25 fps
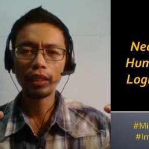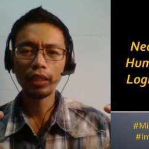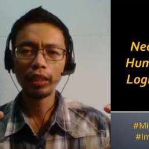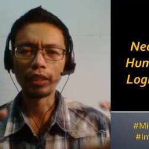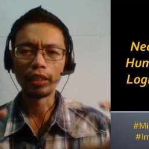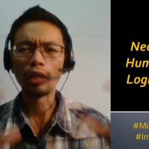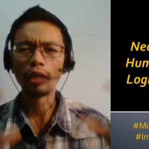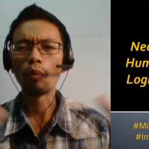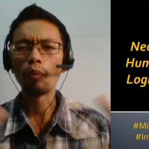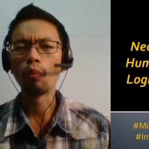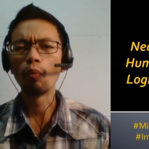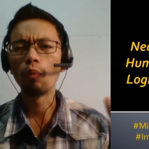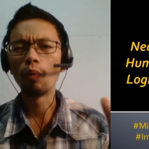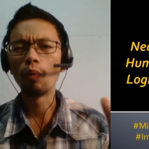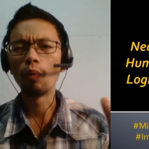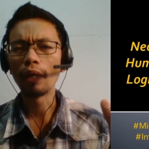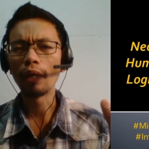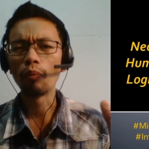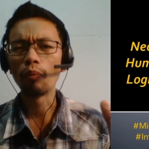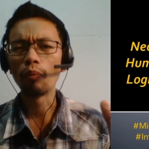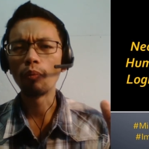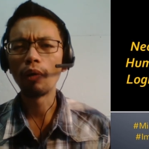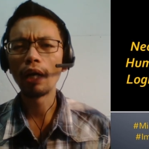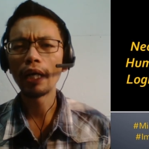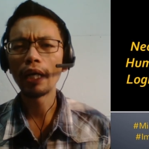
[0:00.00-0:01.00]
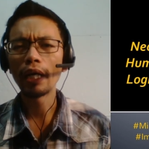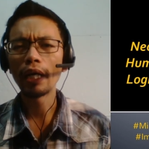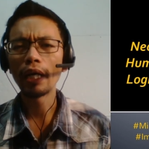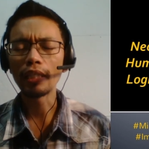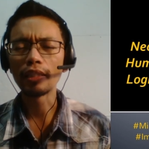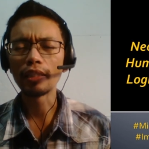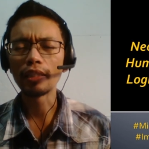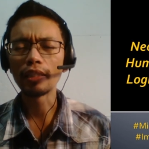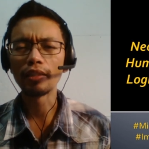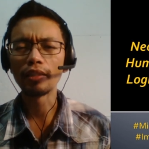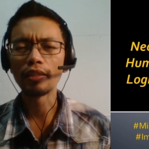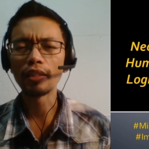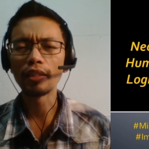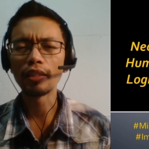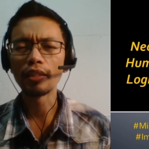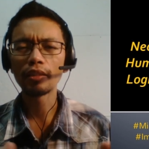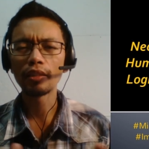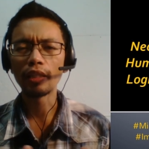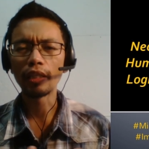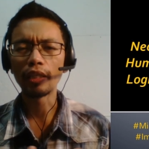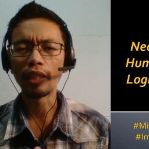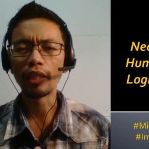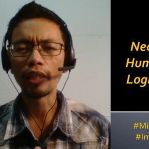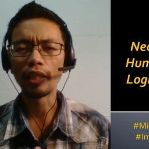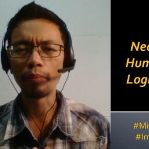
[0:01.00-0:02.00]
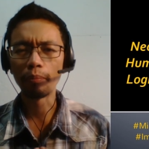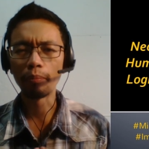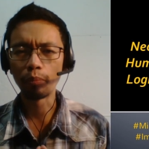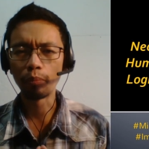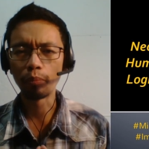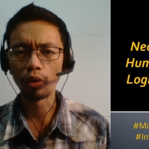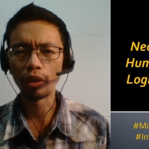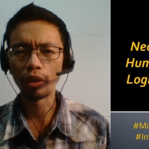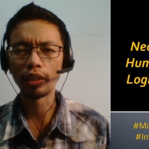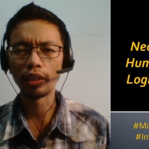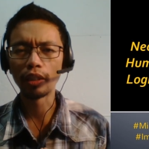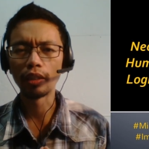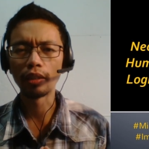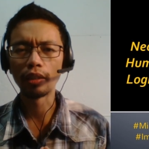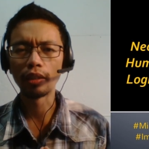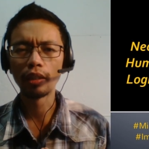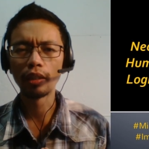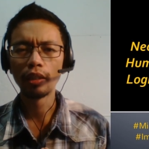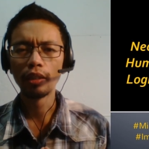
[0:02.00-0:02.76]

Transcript: Now, why is this important?